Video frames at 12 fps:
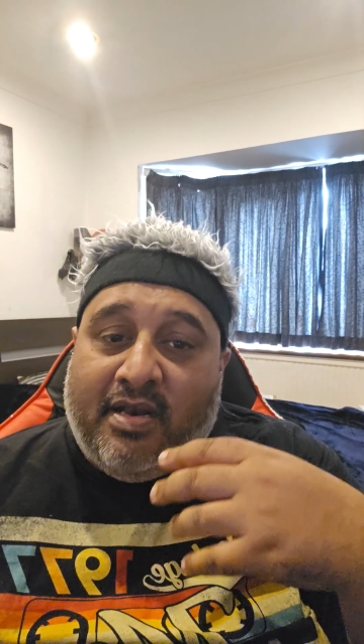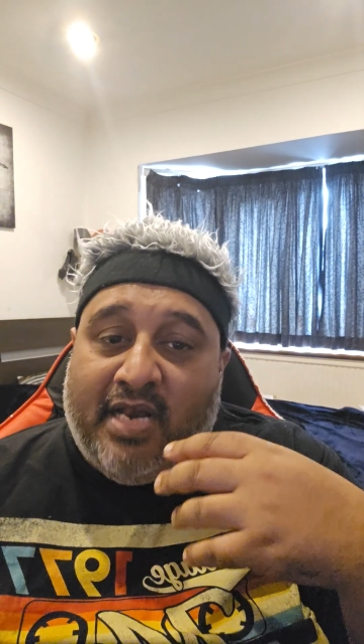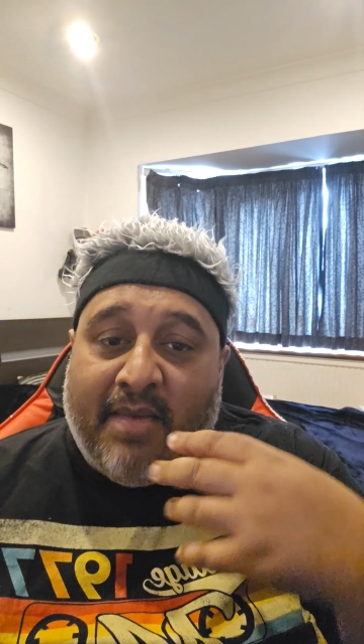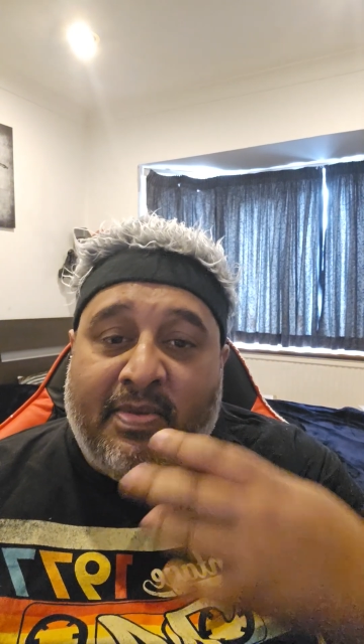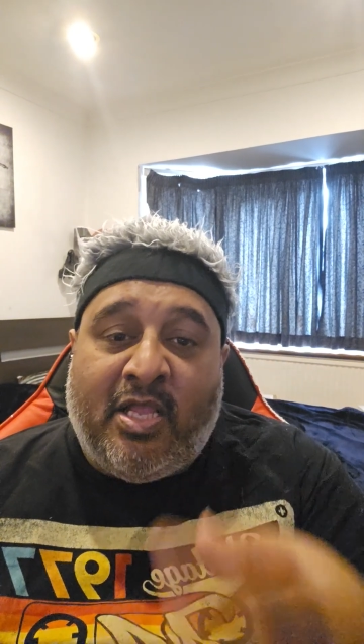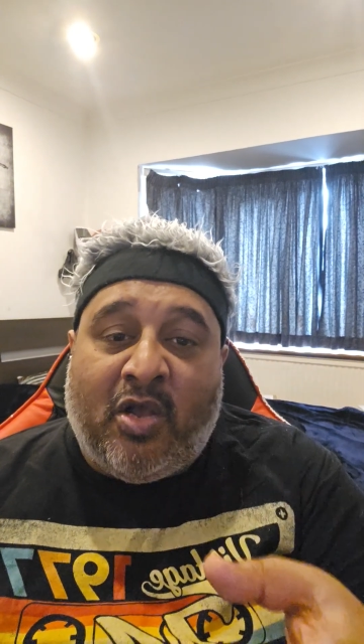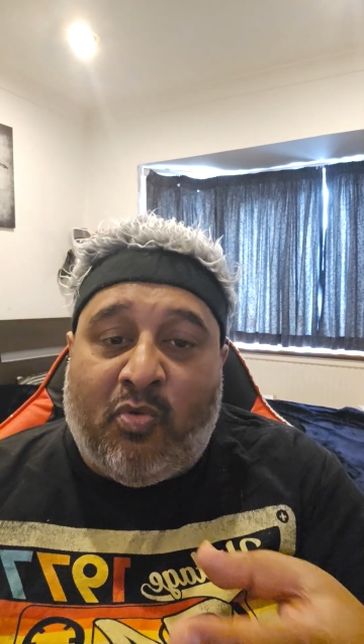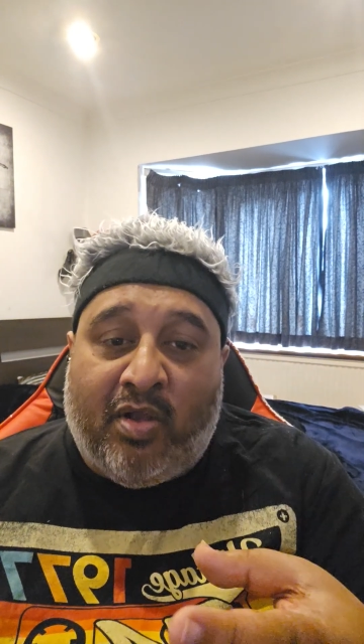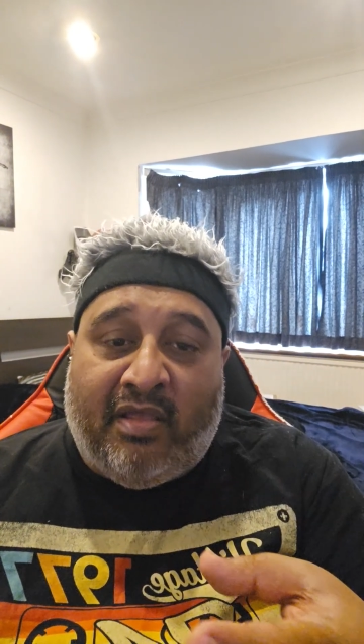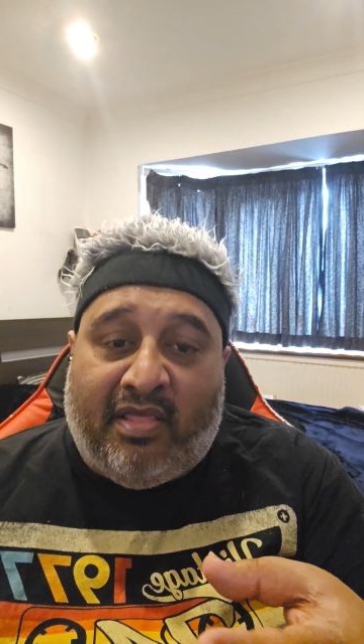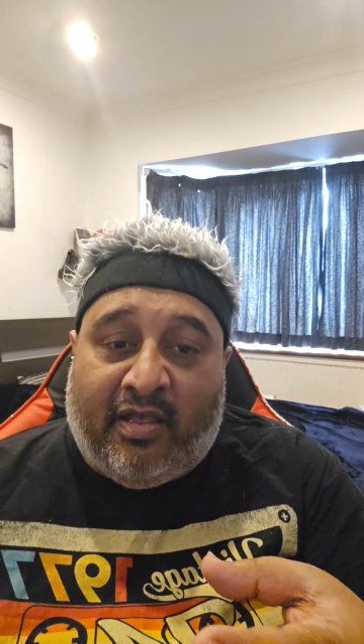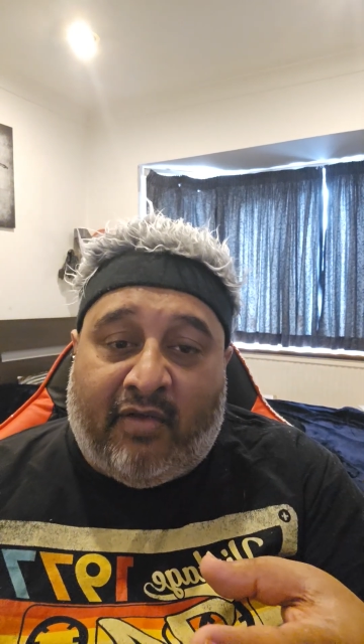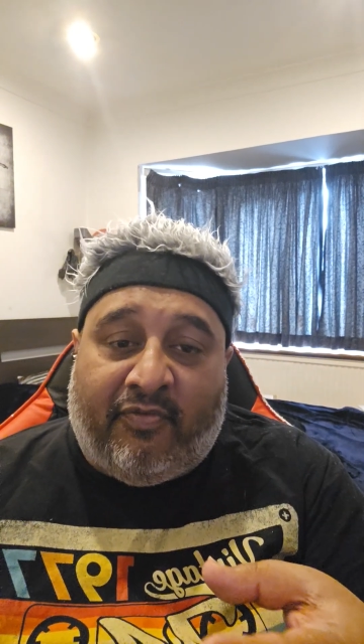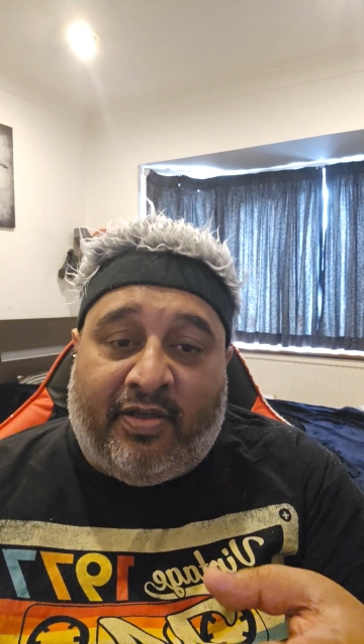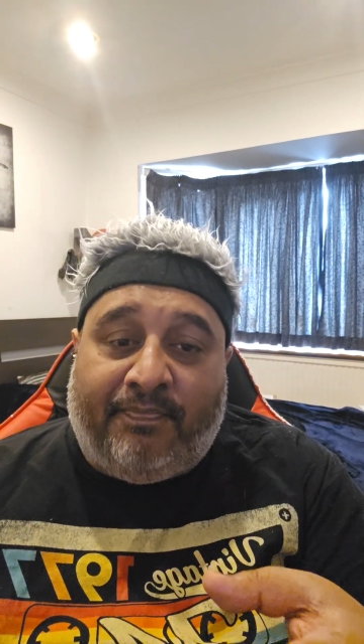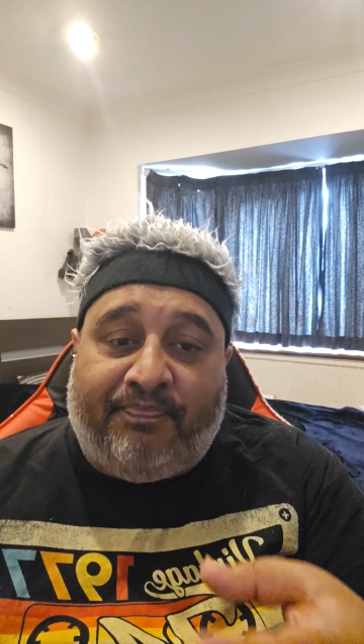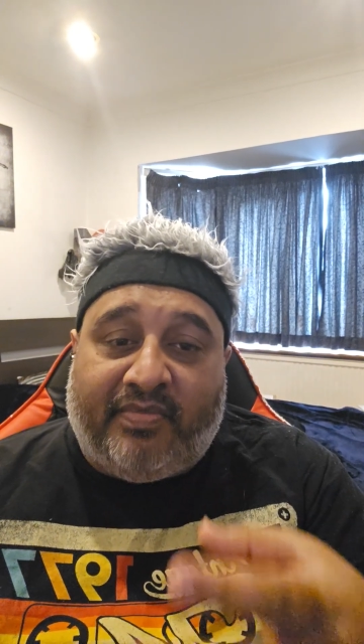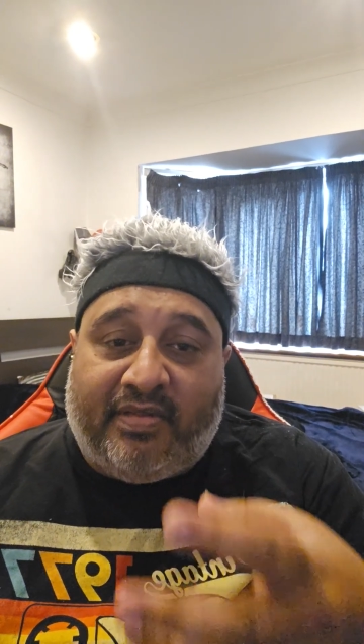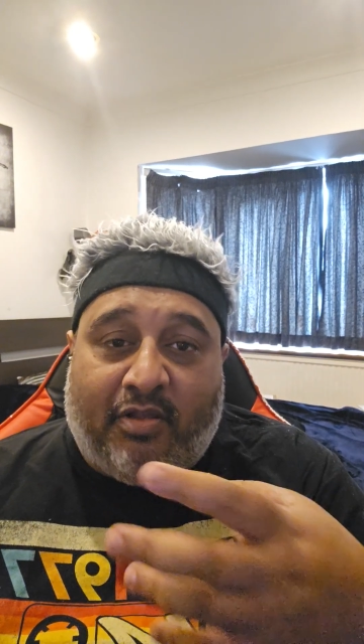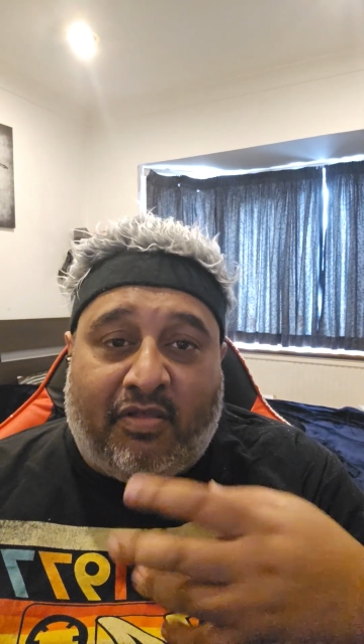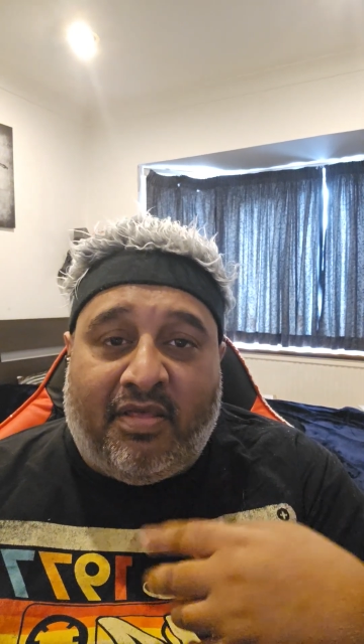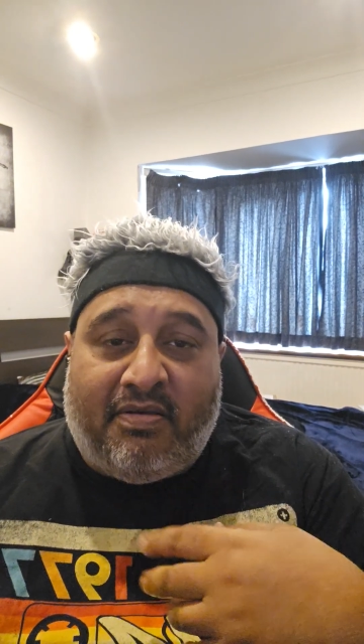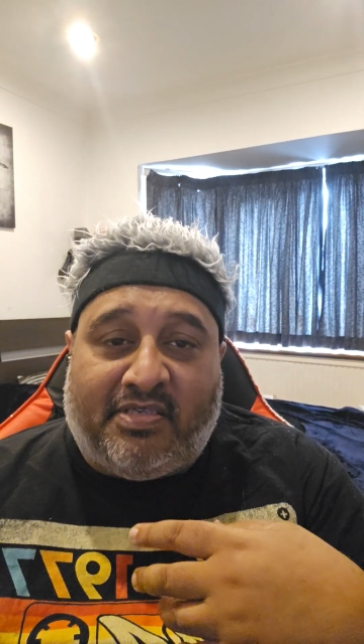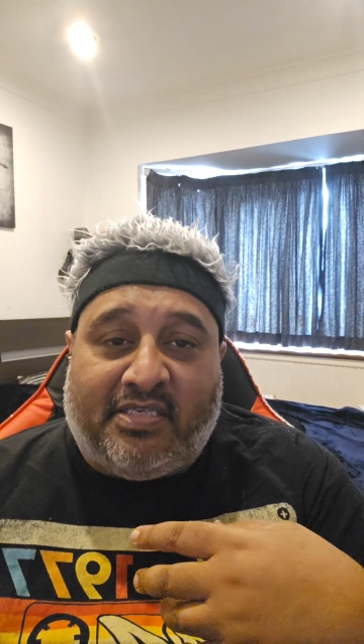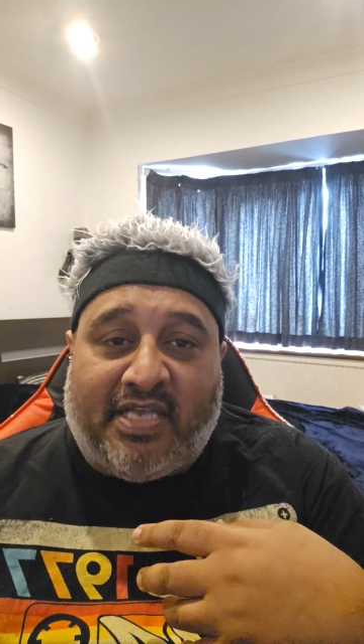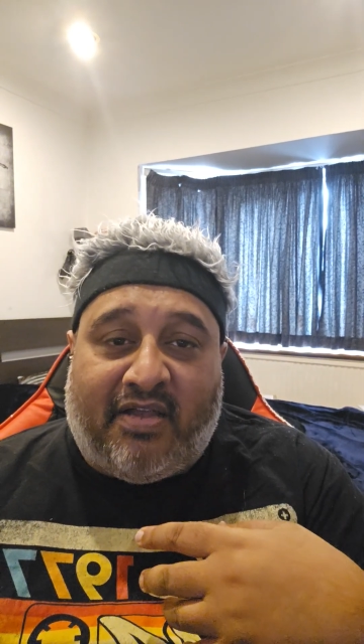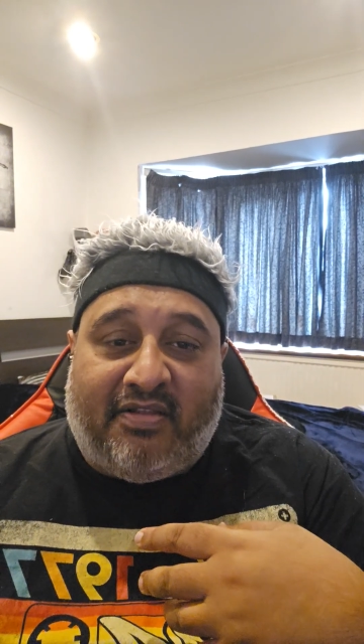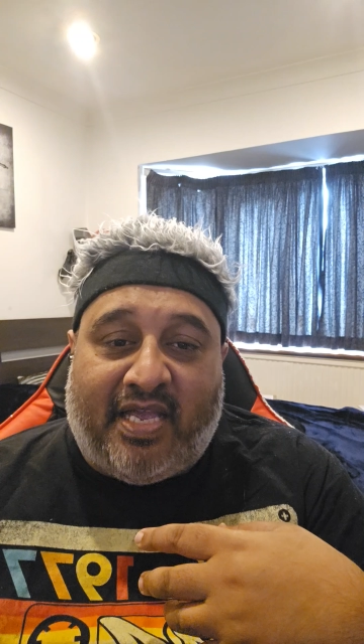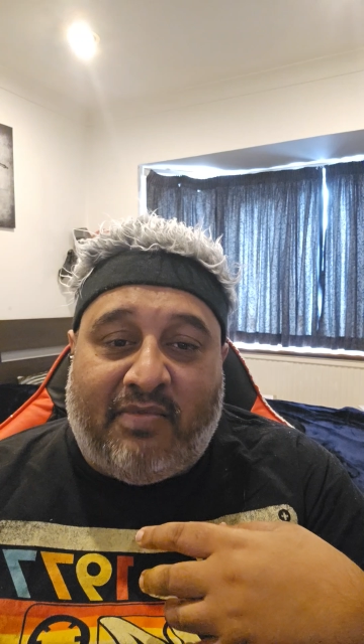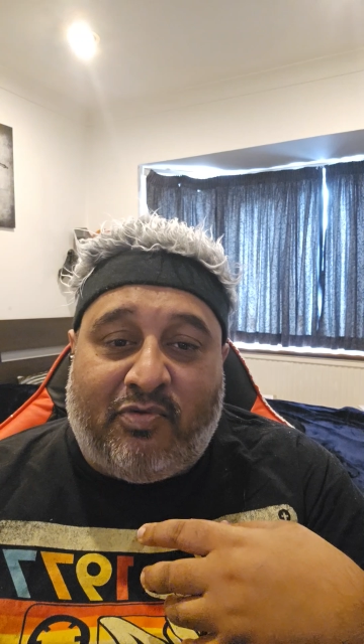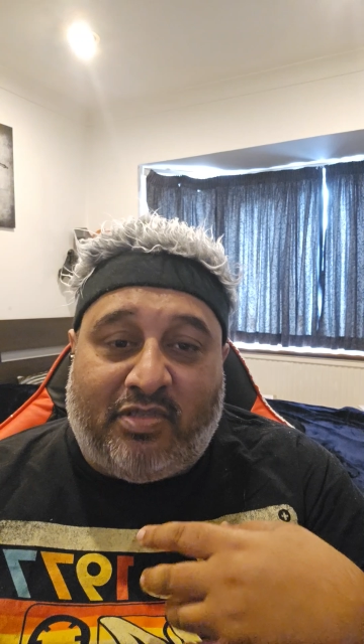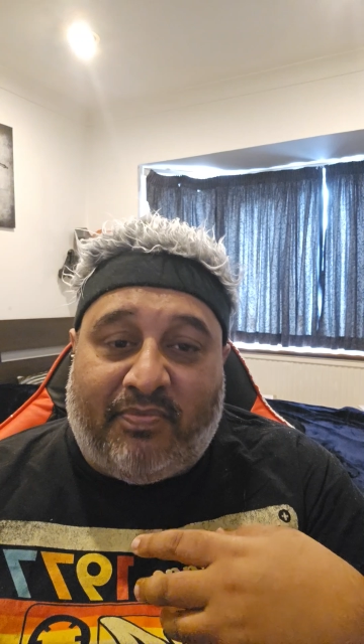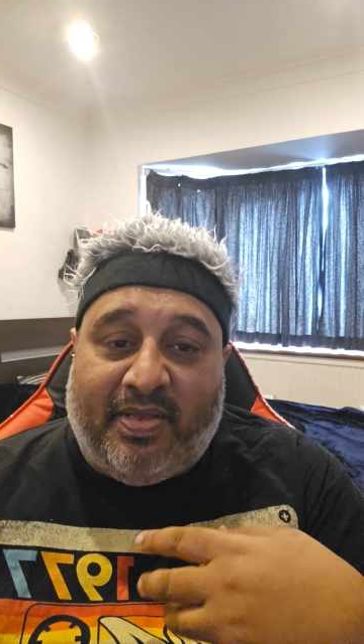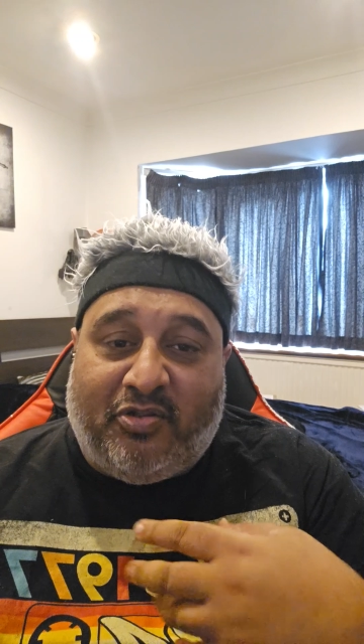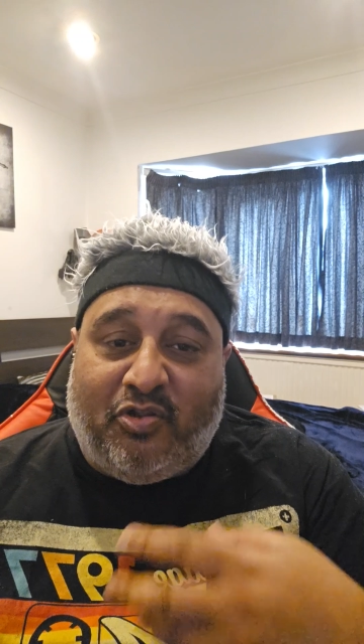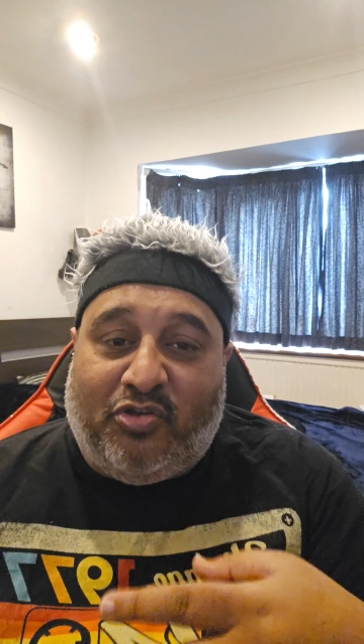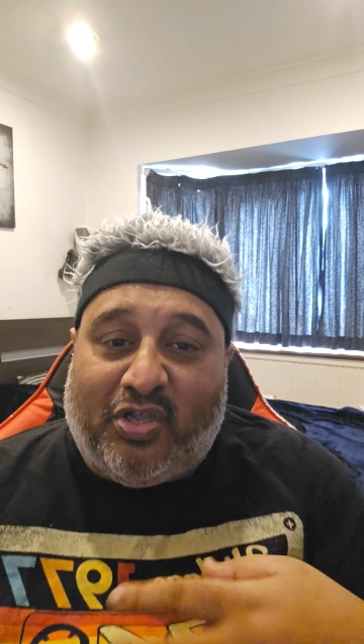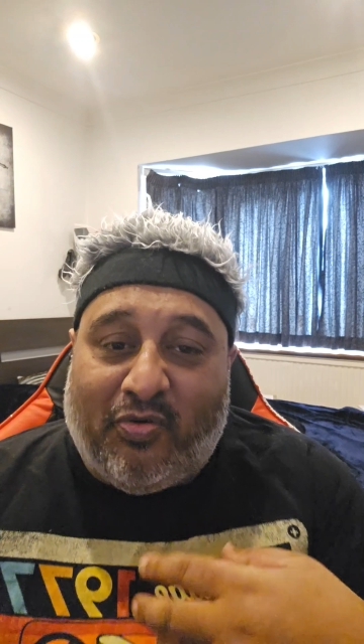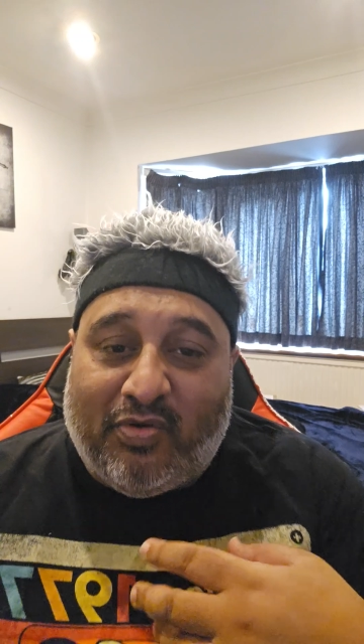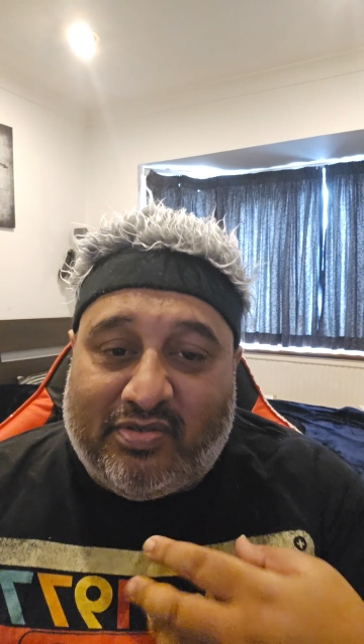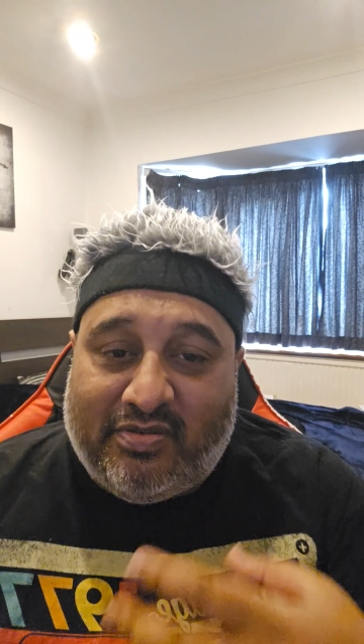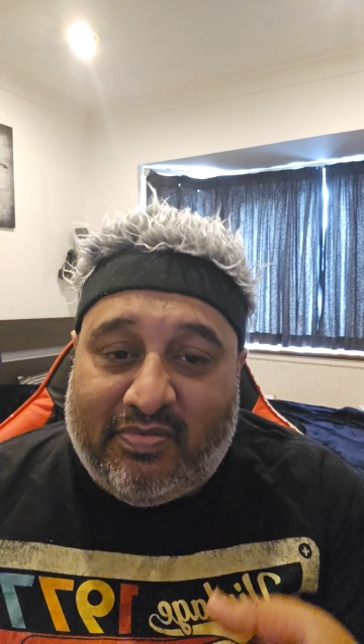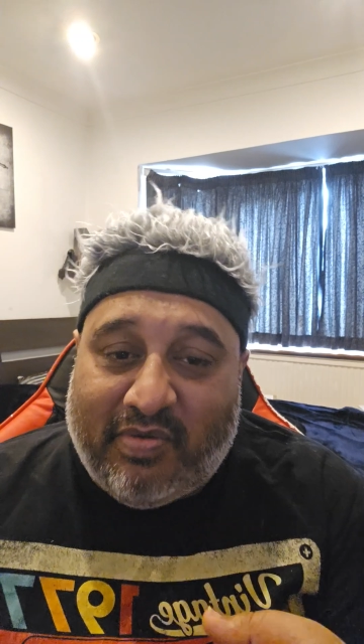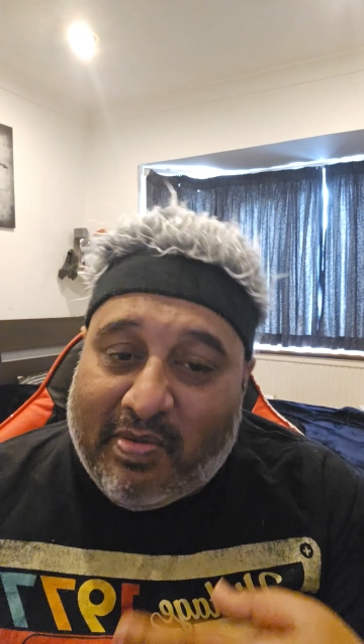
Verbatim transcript: Let me know what you think of it. Do you think 6 out of 10 was a bit too generous?